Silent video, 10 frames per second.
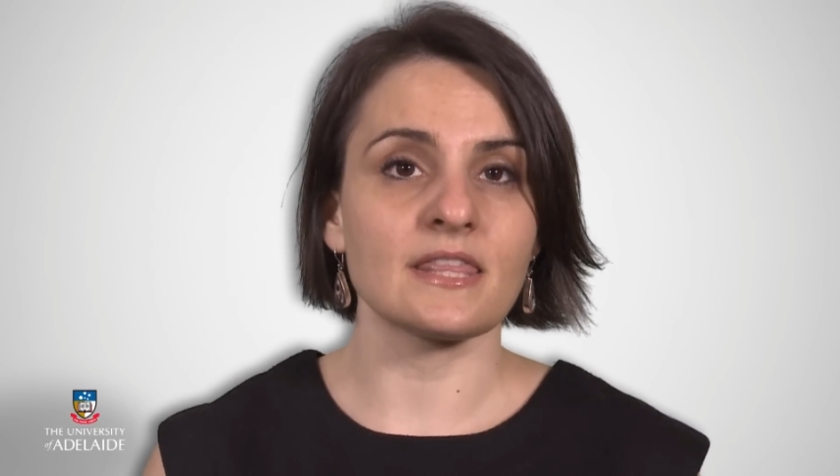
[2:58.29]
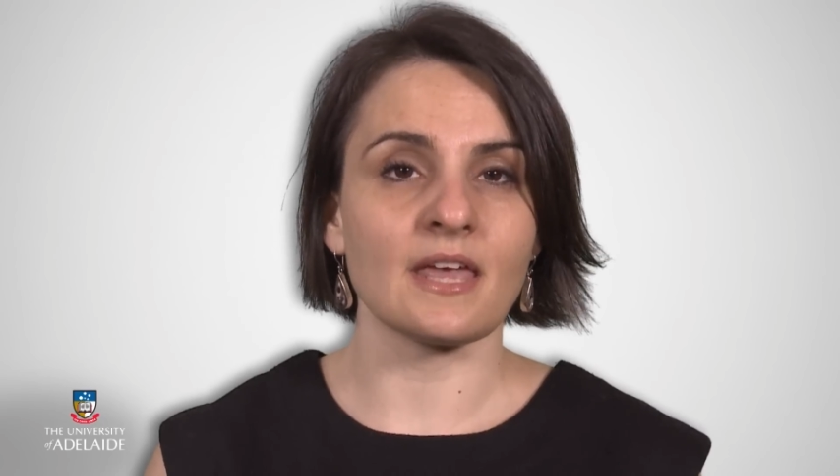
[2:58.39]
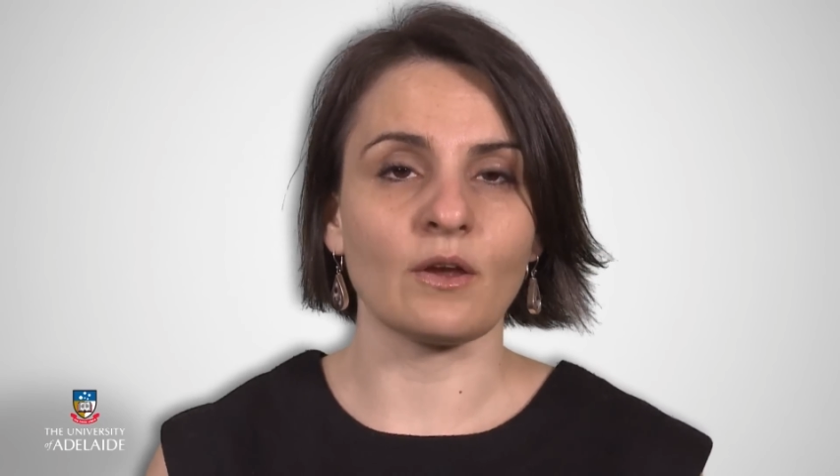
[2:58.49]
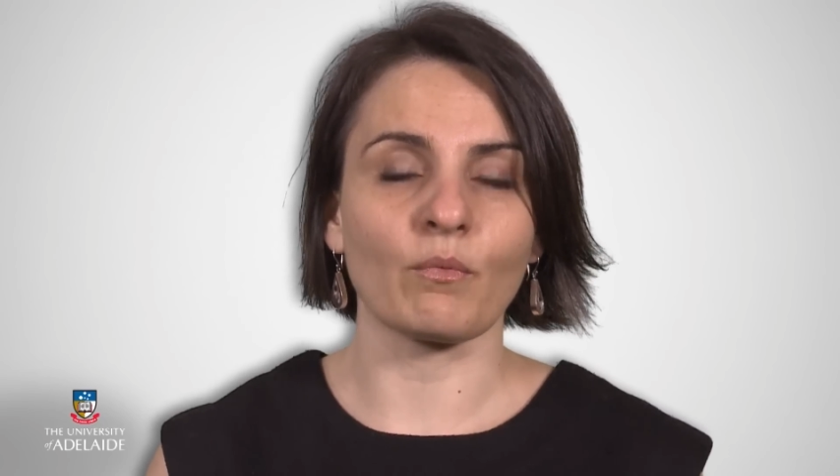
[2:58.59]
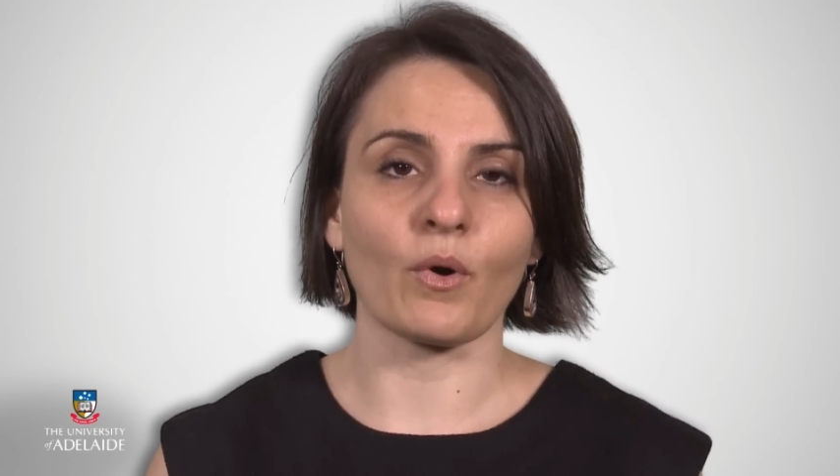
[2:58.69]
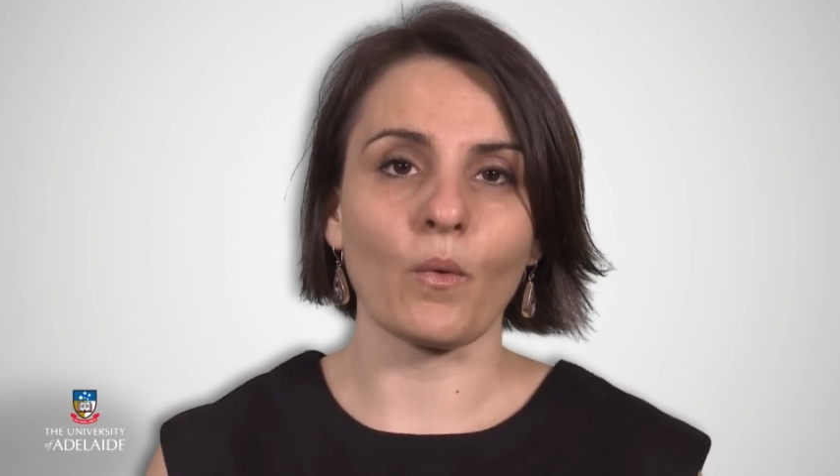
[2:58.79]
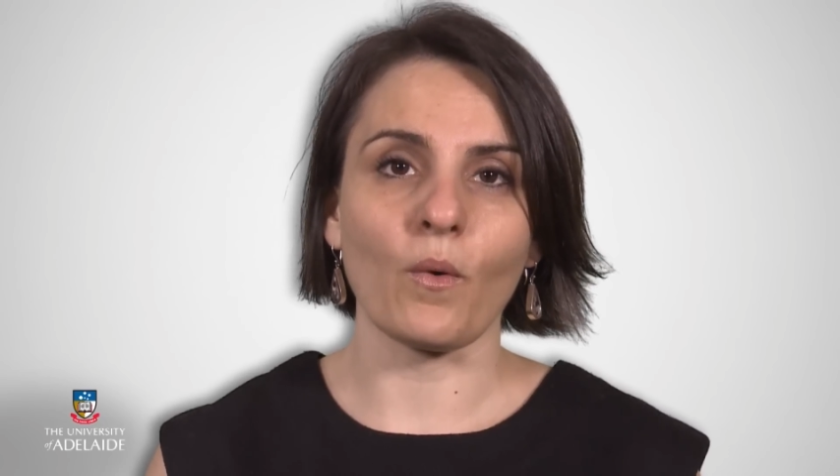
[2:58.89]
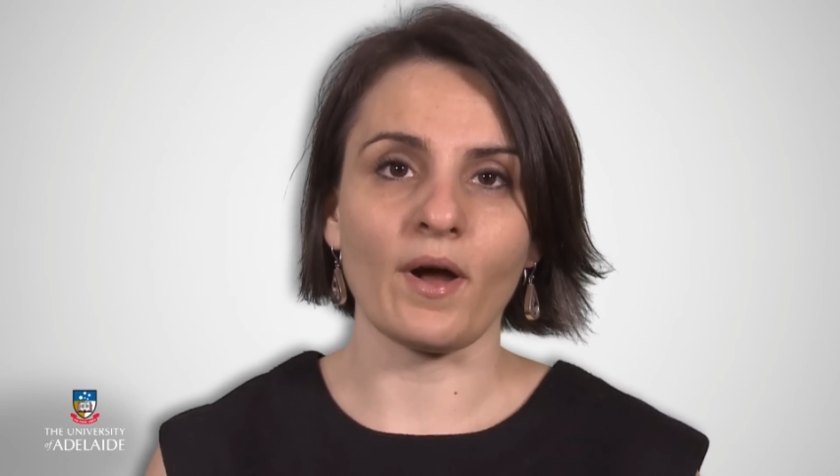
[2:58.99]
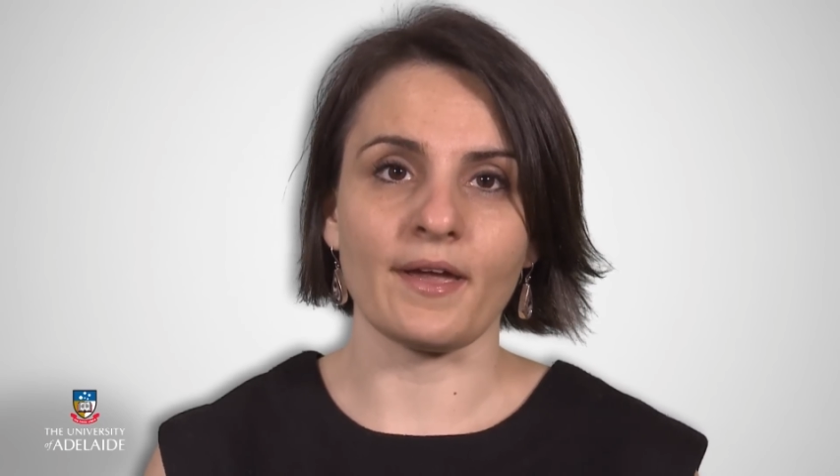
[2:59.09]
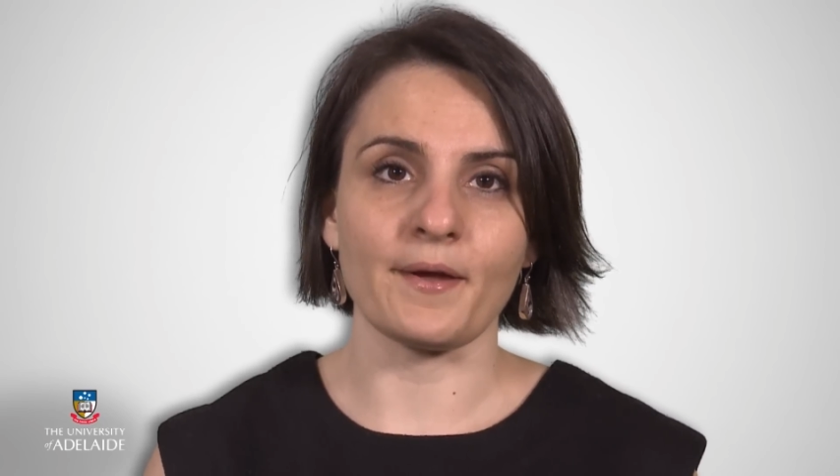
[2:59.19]
they
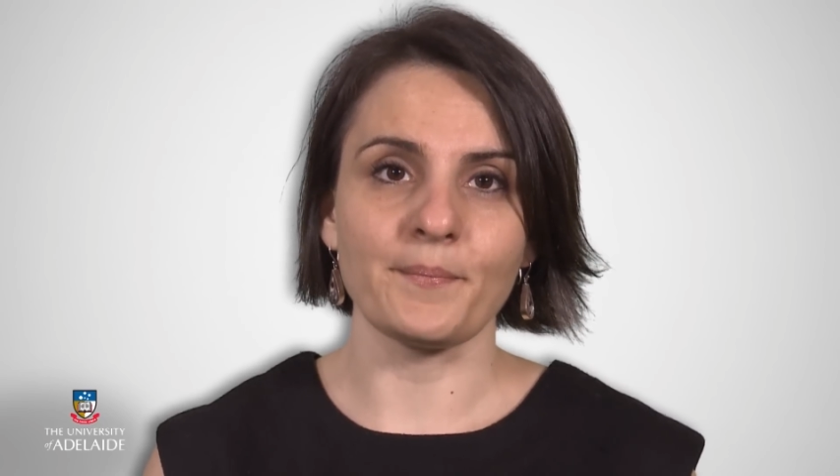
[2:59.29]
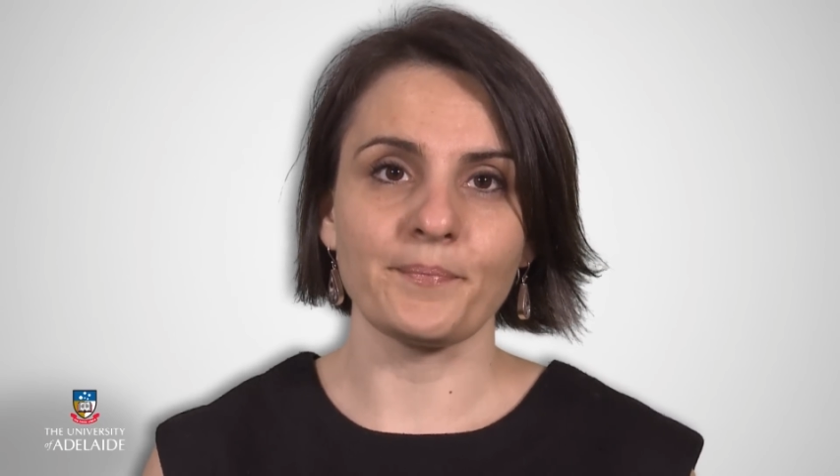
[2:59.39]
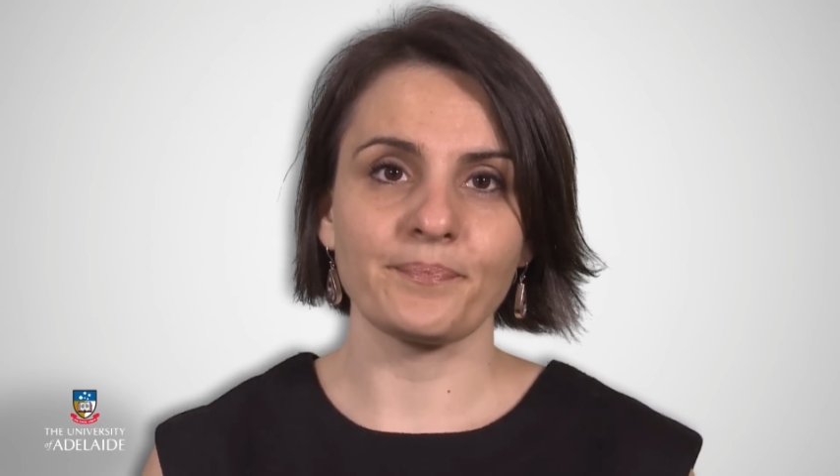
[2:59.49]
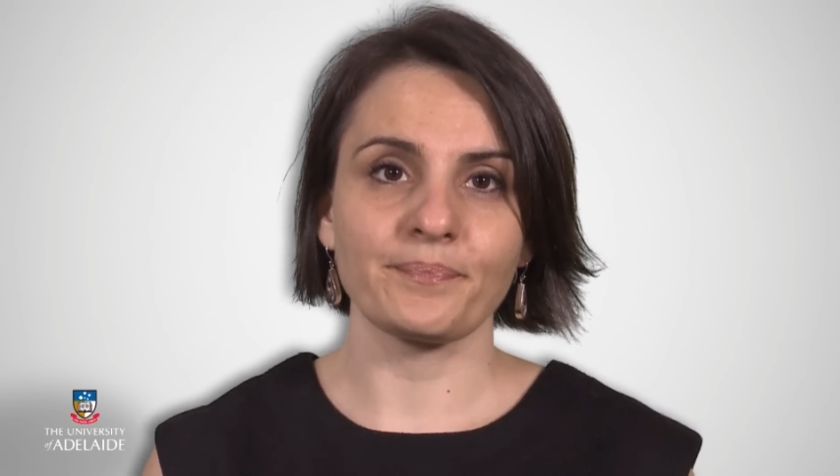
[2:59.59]
require.